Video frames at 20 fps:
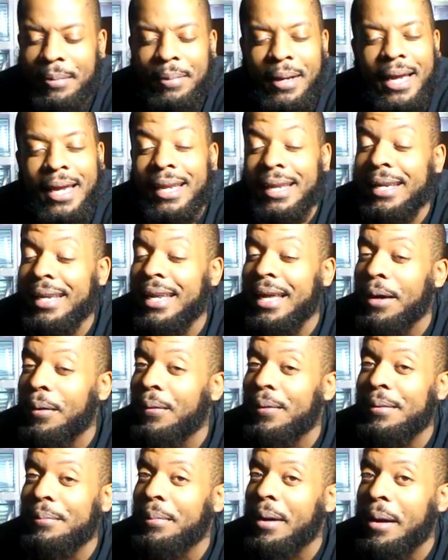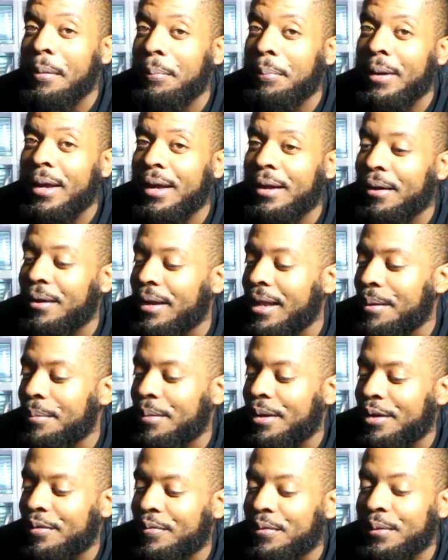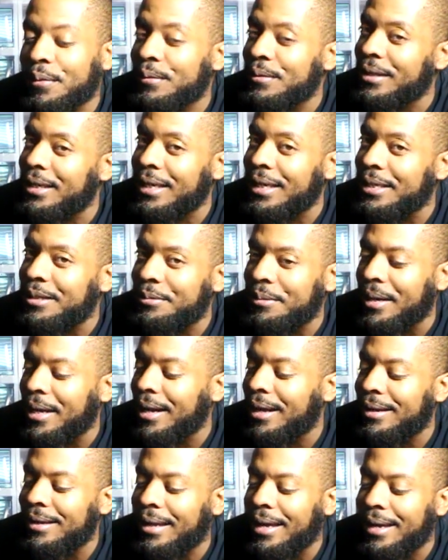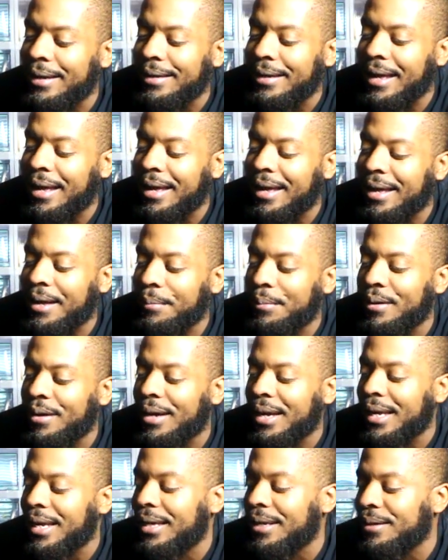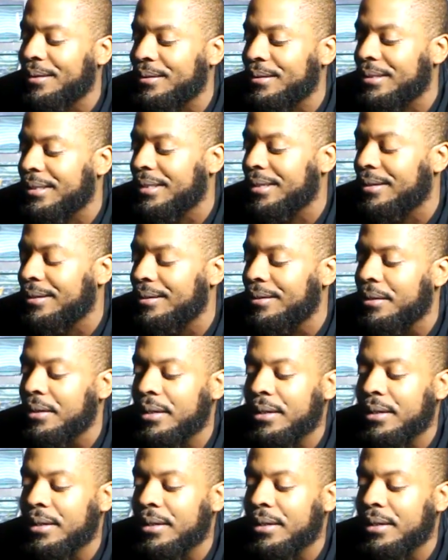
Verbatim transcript: Back in the day, I wasn't about paying all that money for no kicks, man. I am like, nah, bro, I get it on sale.